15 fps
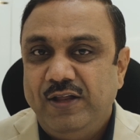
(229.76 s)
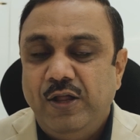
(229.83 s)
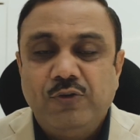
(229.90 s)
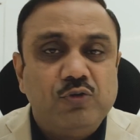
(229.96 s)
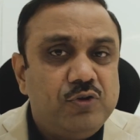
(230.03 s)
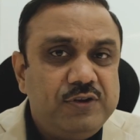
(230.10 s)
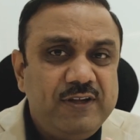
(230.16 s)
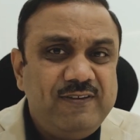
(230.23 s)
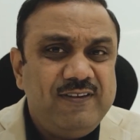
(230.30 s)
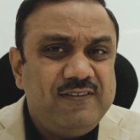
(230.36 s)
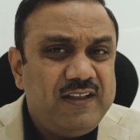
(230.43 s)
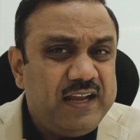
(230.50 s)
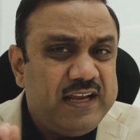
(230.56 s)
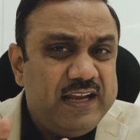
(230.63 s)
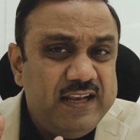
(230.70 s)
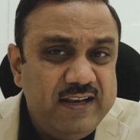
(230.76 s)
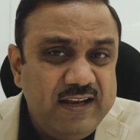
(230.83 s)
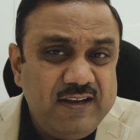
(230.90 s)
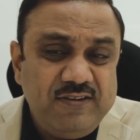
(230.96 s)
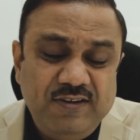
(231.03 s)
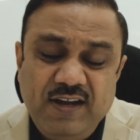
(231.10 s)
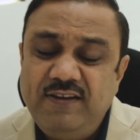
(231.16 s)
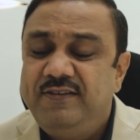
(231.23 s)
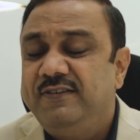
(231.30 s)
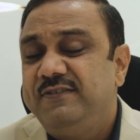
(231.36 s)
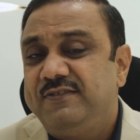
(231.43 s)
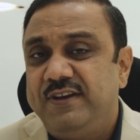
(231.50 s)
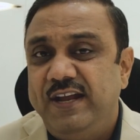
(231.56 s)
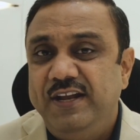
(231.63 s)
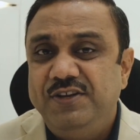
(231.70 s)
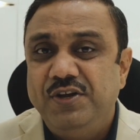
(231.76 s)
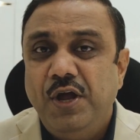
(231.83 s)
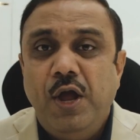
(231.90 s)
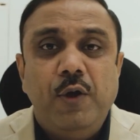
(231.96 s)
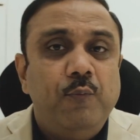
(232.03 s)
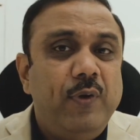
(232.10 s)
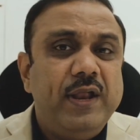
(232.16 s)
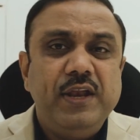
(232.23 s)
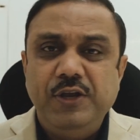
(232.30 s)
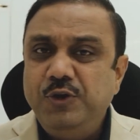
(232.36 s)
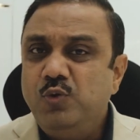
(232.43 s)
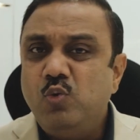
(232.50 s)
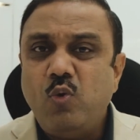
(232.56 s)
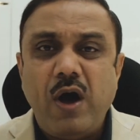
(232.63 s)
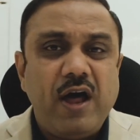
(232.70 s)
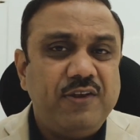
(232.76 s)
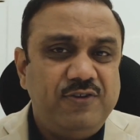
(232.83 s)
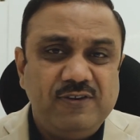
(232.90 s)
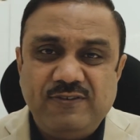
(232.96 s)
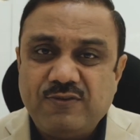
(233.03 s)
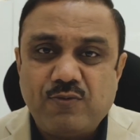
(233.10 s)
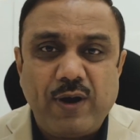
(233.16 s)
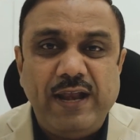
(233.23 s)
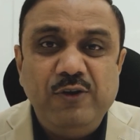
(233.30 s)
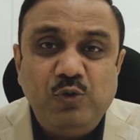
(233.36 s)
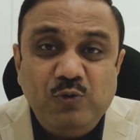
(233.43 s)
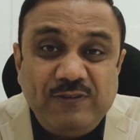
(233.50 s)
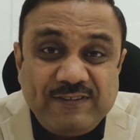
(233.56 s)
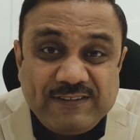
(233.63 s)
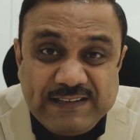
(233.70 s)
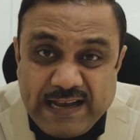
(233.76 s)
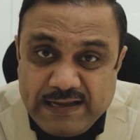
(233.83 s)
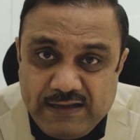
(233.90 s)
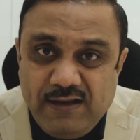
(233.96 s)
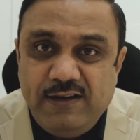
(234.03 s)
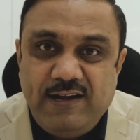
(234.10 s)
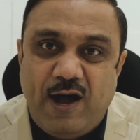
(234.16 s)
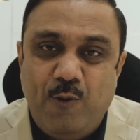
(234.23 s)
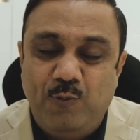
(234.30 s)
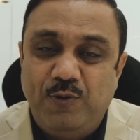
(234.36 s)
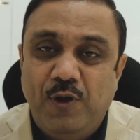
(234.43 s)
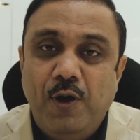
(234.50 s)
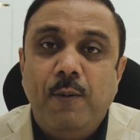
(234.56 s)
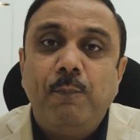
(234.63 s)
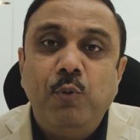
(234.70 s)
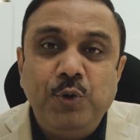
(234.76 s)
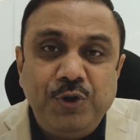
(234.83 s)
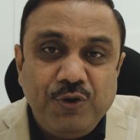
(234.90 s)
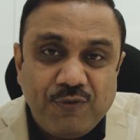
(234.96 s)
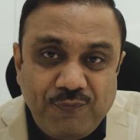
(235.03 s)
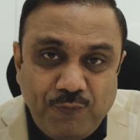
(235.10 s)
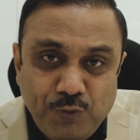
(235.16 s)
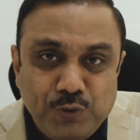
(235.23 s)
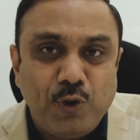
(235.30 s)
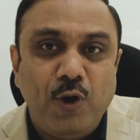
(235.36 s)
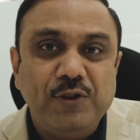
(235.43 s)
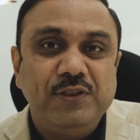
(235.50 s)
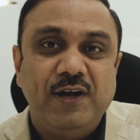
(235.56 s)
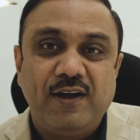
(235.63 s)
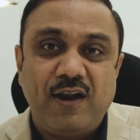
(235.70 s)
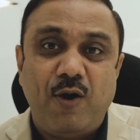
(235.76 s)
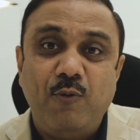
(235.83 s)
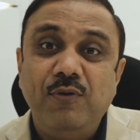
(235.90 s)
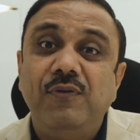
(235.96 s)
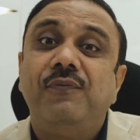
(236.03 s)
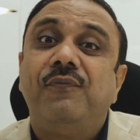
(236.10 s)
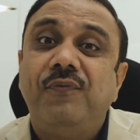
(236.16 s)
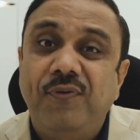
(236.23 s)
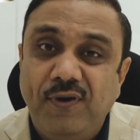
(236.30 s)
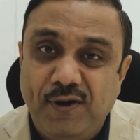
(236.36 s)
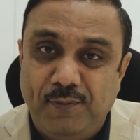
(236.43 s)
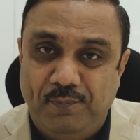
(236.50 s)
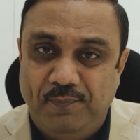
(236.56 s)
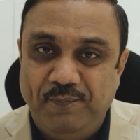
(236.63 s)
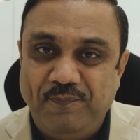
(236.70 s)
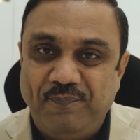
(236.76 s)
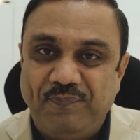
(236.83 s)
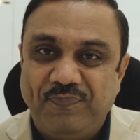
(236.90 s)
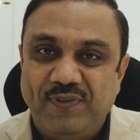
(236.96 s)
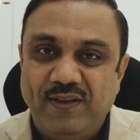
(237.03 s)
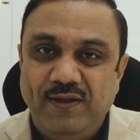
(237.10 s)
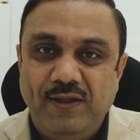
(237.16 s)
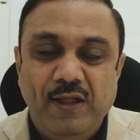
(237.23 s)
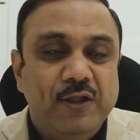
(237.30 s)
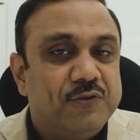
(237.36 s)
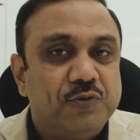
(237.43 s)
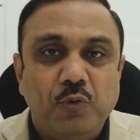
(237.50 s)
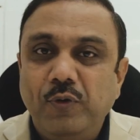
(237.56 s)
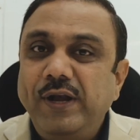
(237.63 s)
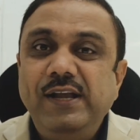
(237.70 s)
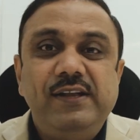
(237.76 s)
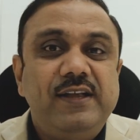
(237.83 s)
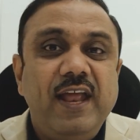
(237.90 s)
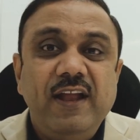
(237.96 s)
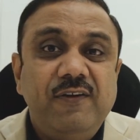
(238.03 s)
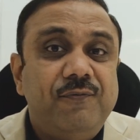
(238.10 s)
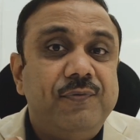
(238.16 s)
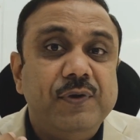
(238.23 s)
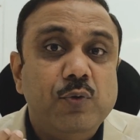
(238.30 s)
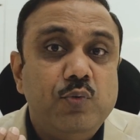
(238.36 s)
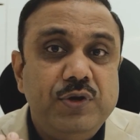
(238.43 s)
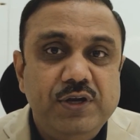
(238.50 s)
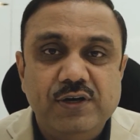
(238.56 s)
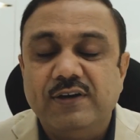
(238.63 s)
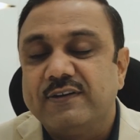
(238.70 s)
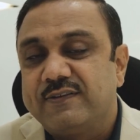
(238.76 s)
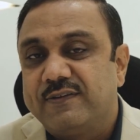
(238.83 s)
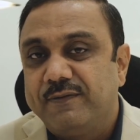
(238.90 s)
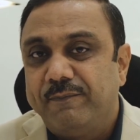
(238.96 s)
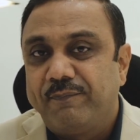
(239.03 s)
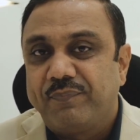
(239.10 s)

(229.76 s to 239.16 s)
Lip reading: So this is the initiation stage where you are just trying to settle down, put your foot on the ground firm. So it takes few years.